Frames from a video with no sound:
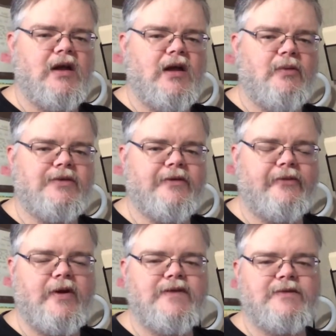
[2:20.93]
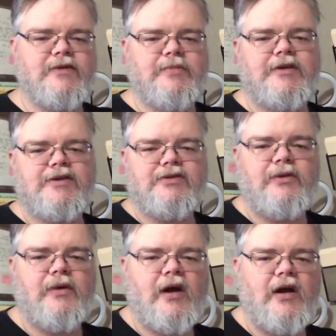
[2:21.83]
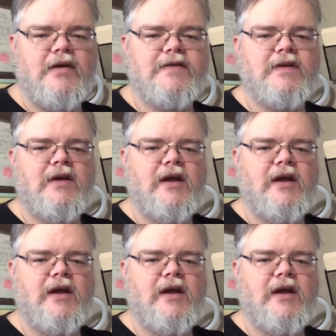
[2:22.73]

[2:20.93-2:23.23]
with your friends, with your potential new hires,